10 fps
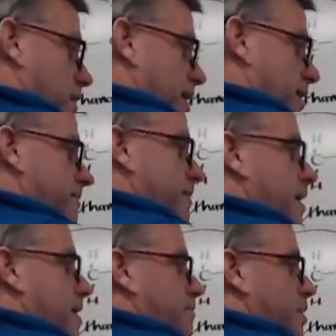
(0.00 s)
right?
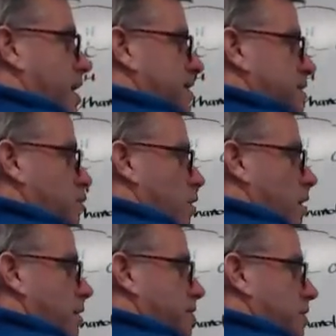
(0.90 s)
Plus
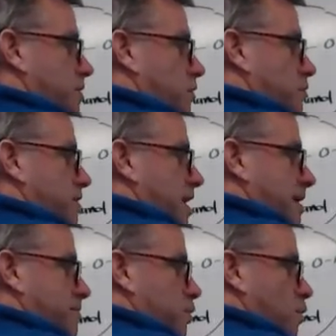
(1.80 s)
2
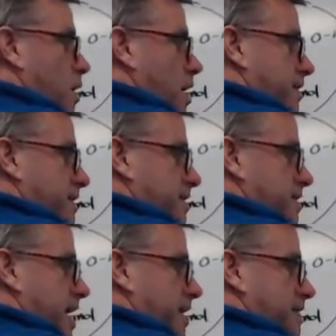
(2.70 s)
times 1. This is
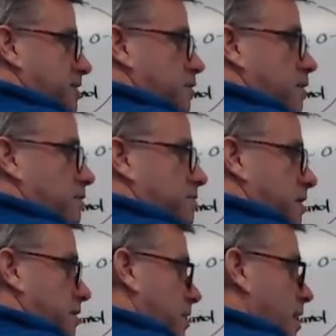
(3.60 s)
not
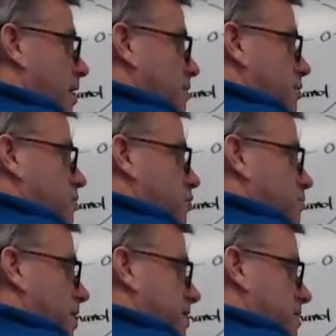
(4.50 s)
H2O2. So 2
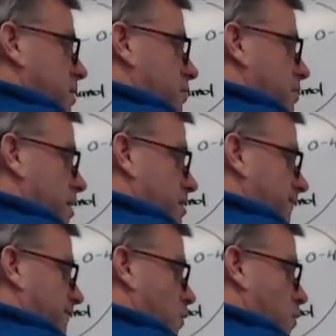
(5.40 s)
plus 2 is
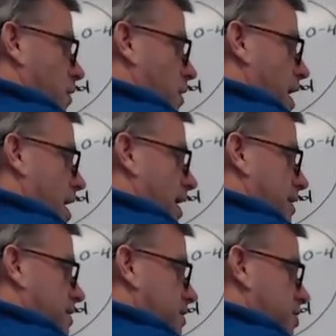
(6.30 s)
4
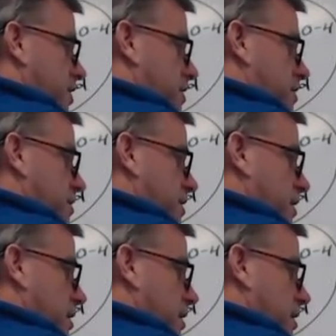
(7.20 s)
oxygens,